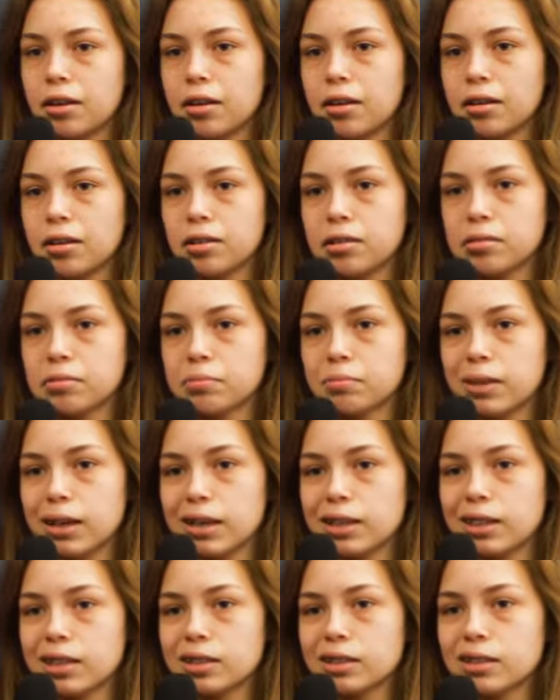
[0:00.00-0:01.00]
Um, I
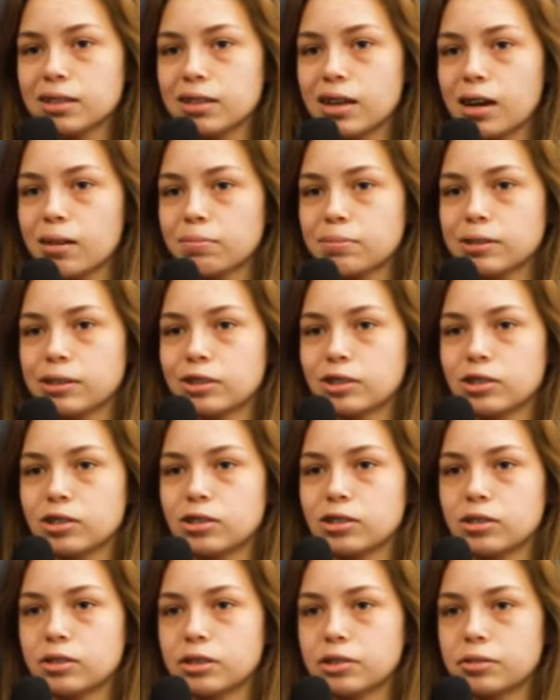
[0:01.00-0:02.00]
think the
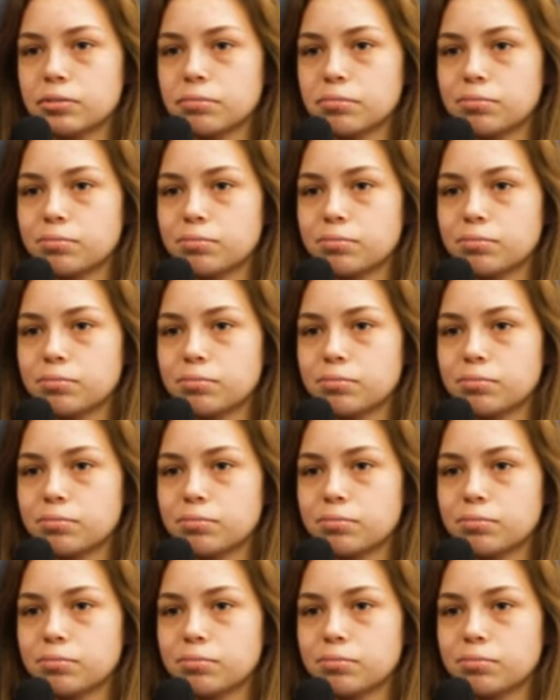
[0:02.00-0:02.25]
competition's